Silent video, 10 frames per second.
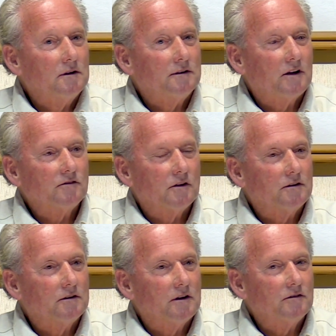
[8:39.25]

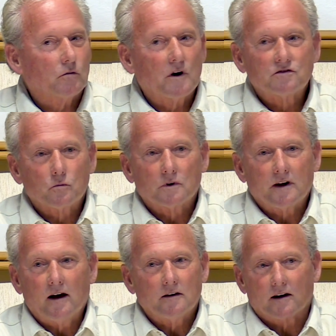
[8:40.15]
then the reason we're
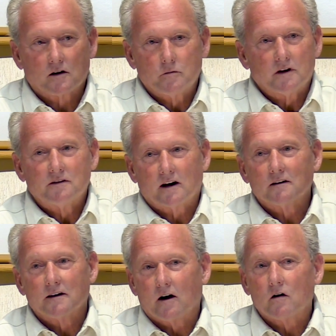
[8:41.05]
down, that could have been
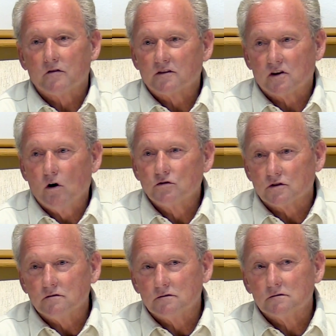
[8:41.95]
taken care of at the
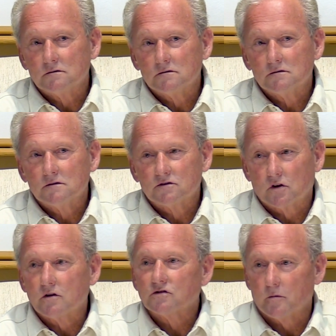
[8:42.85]
ocean.
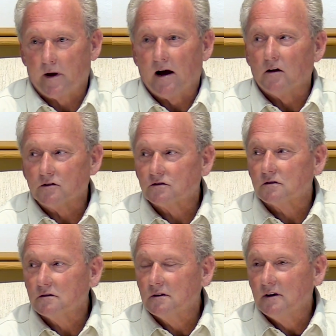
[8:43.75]
So there's a balance.
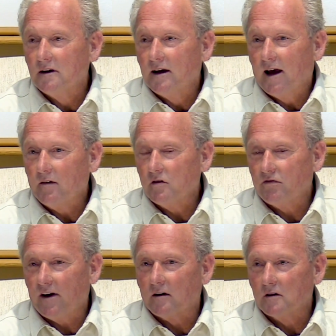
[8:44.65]
Have you
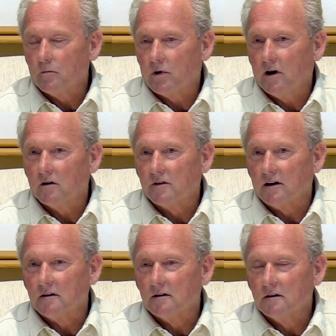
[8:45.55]
found up here
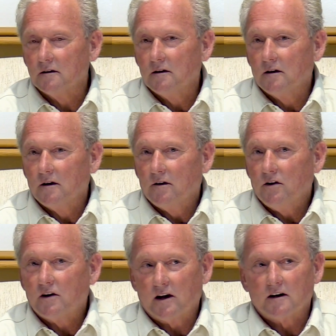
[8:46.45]
that
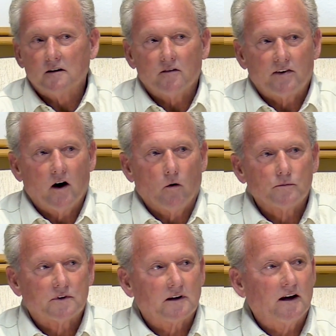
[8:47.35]
you get enough
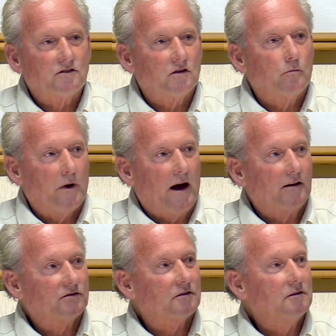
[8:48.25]
help to get you
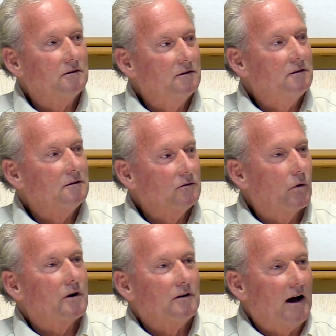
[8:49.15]
past
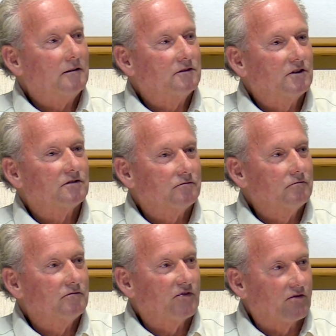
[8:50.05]
where you're not just
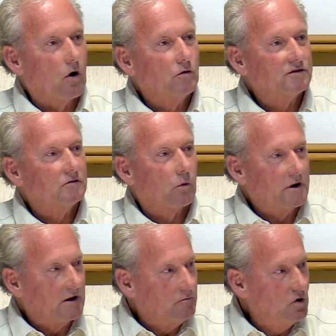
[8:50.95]
frozen where
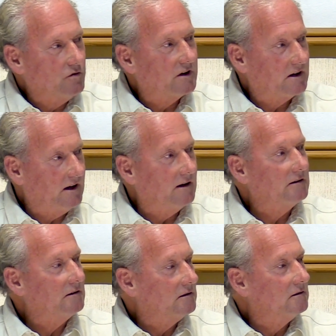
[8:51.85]
you get moving
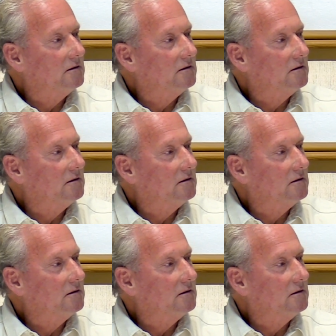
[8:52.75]
again.